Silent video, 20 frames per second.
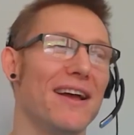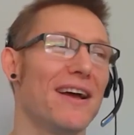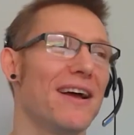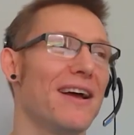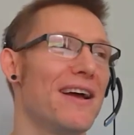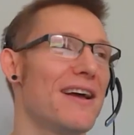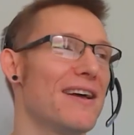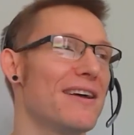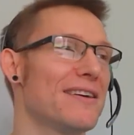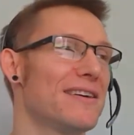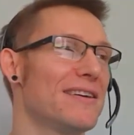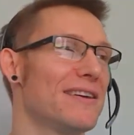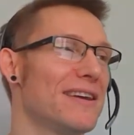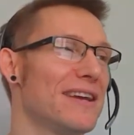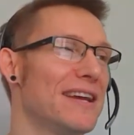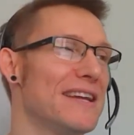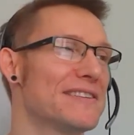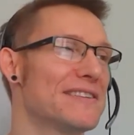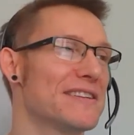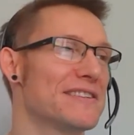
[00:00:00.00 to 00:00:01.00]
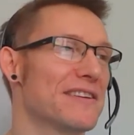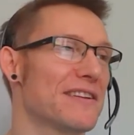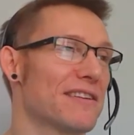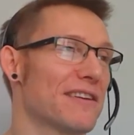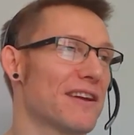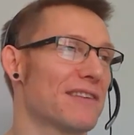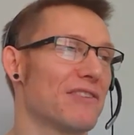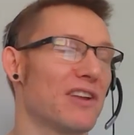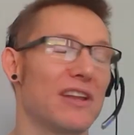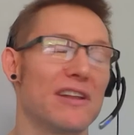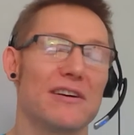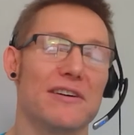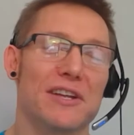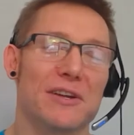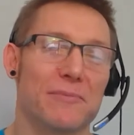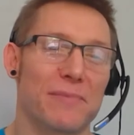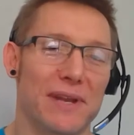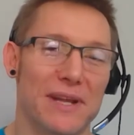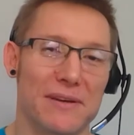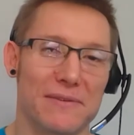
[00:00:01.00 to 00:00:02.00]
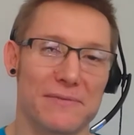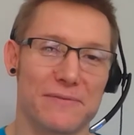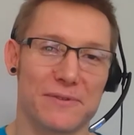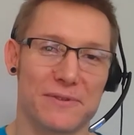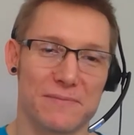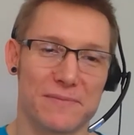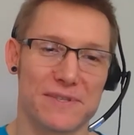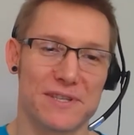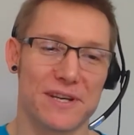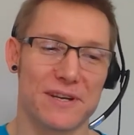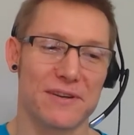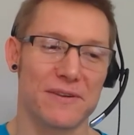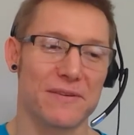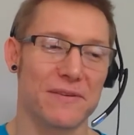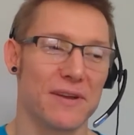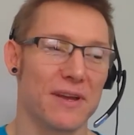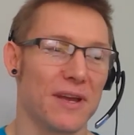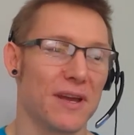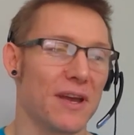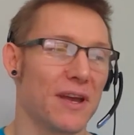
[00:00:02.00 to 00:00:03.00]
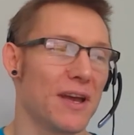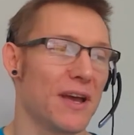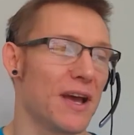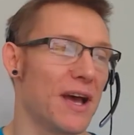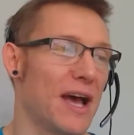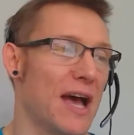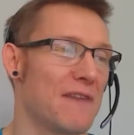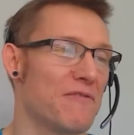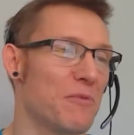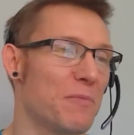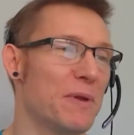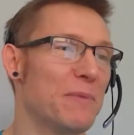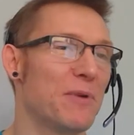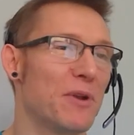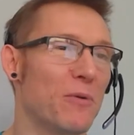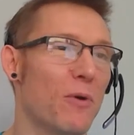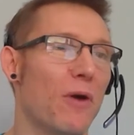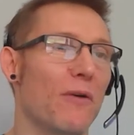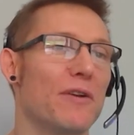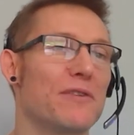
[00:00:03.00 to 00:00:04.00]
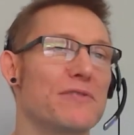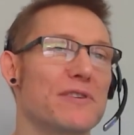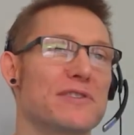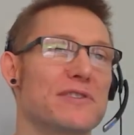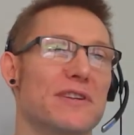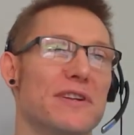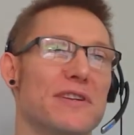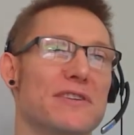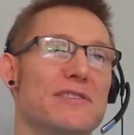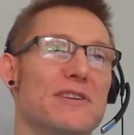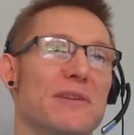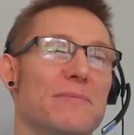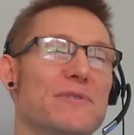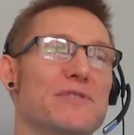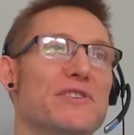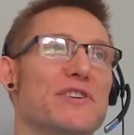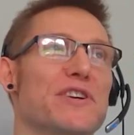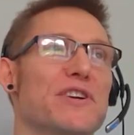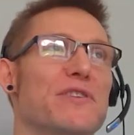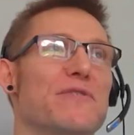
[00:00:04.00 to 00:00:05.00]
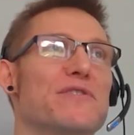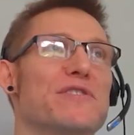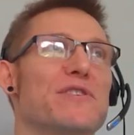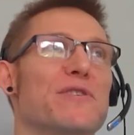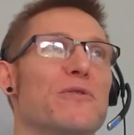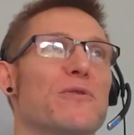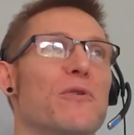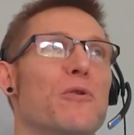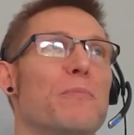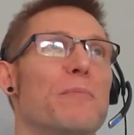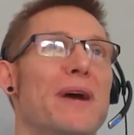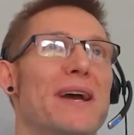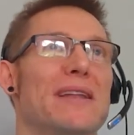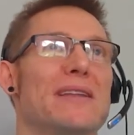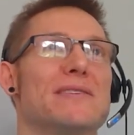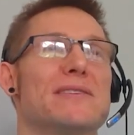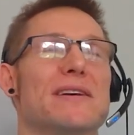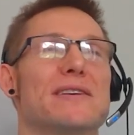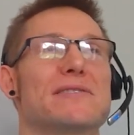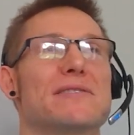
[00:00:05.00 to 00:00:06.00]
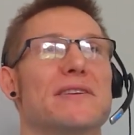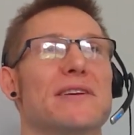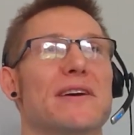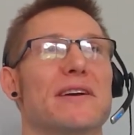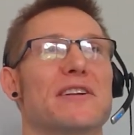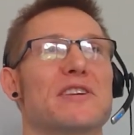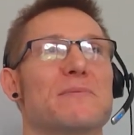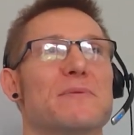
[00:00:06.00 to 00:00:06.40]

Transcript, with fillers: Uh, it's it's a kind of learning platform. So uh, for people who are interested in cybersecurity or, or pen testing, kind of